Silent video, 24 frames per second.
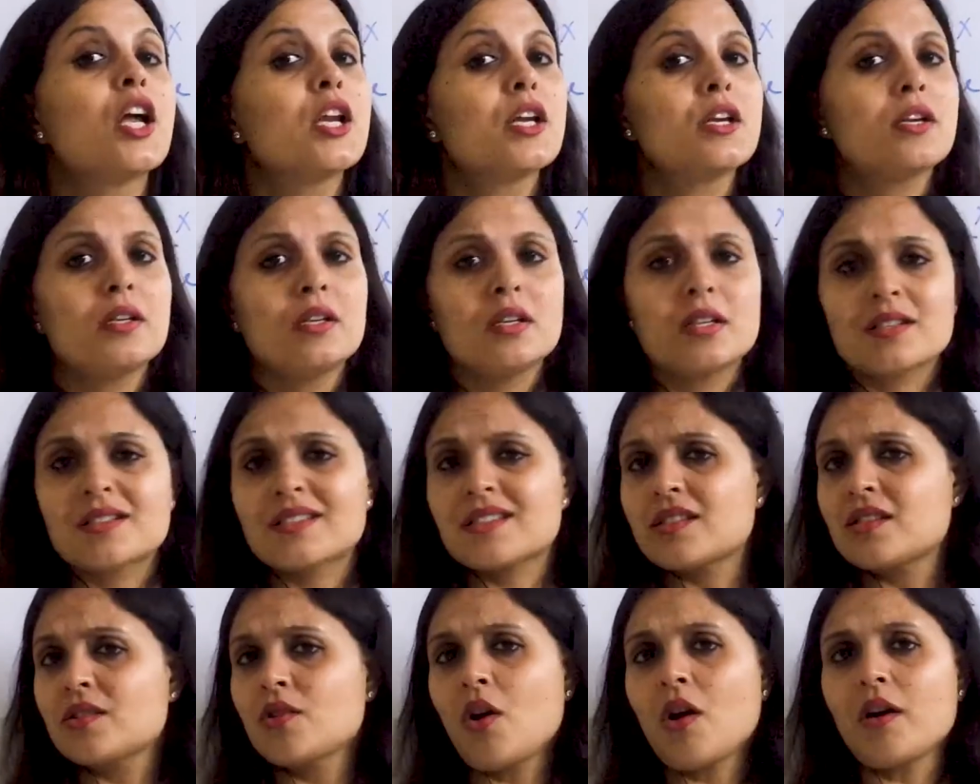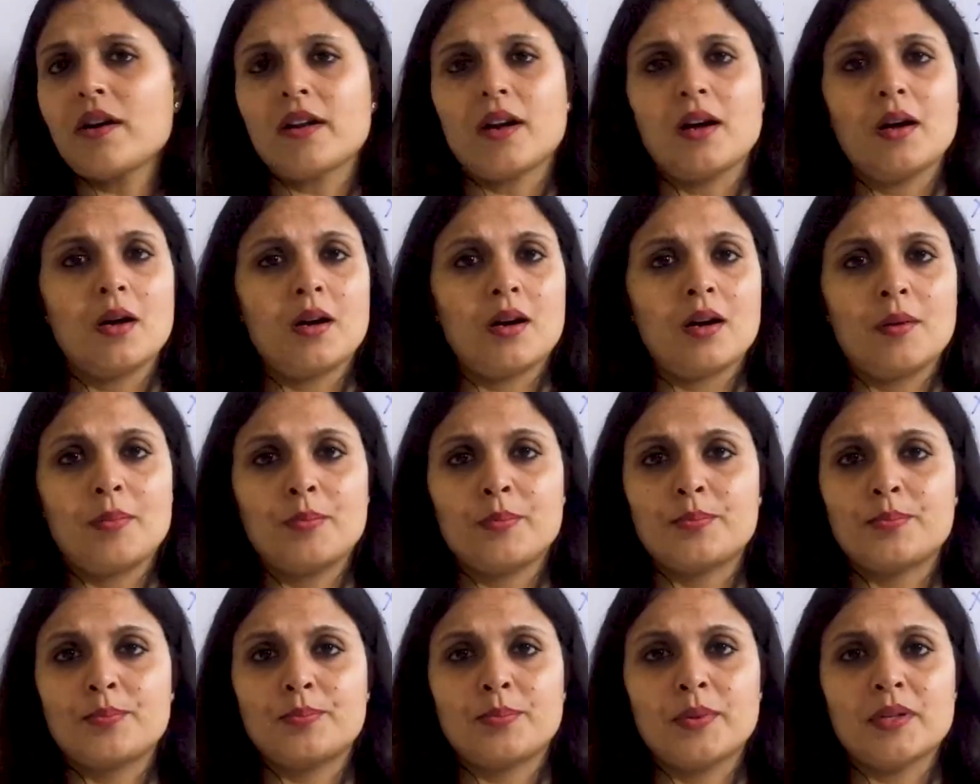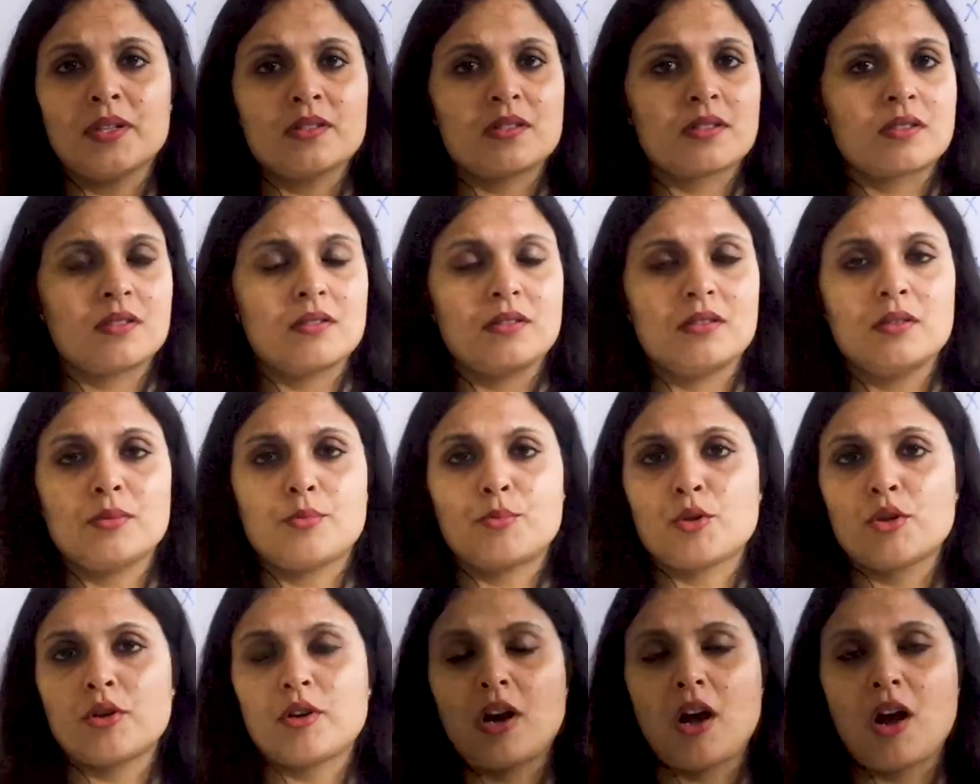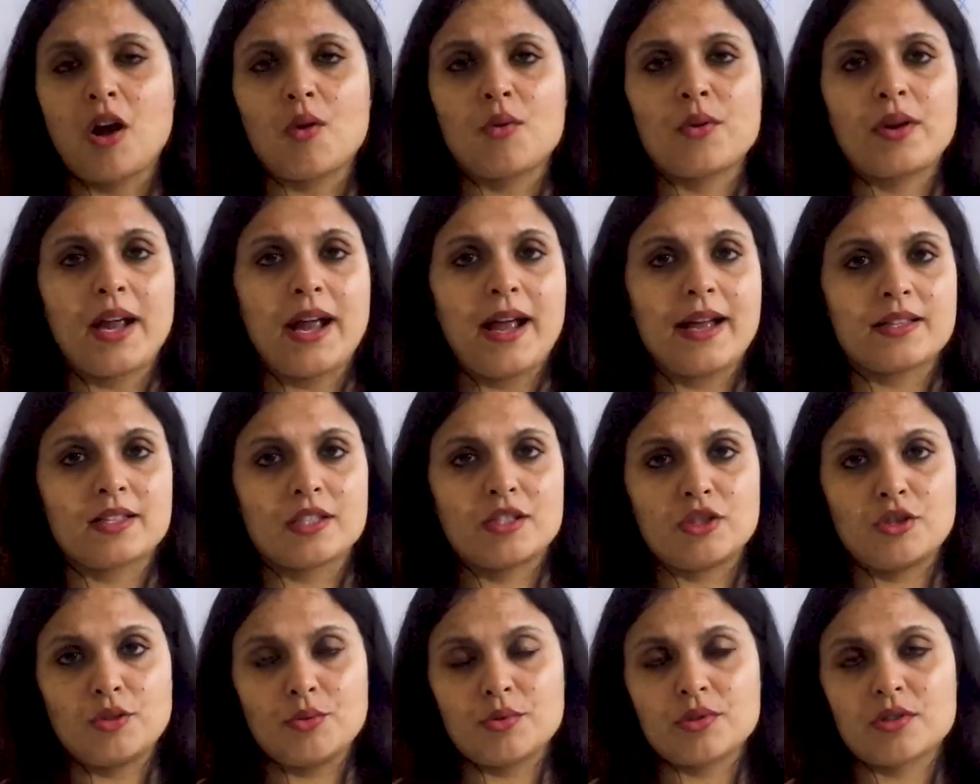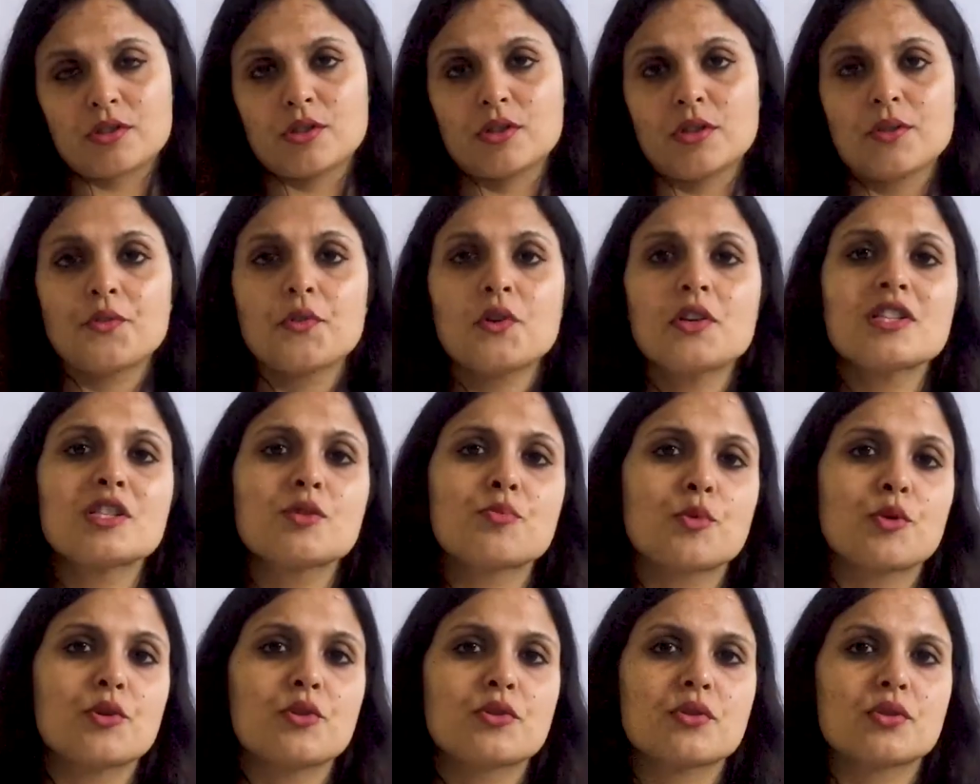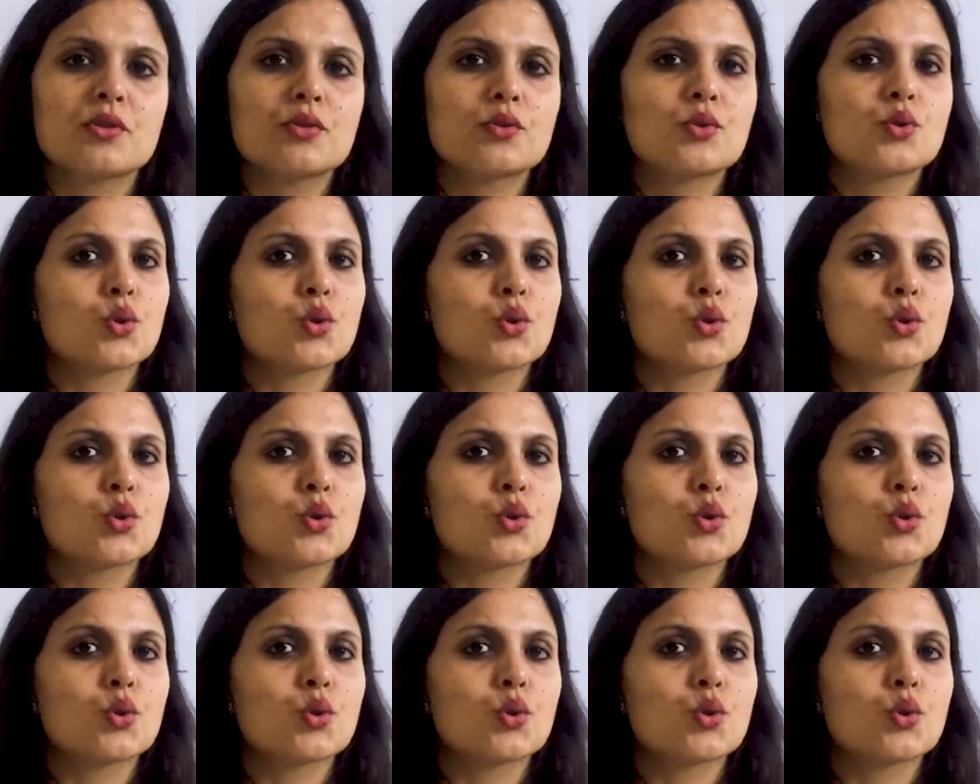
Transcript: This is not a personal pronoun as in used in the first person.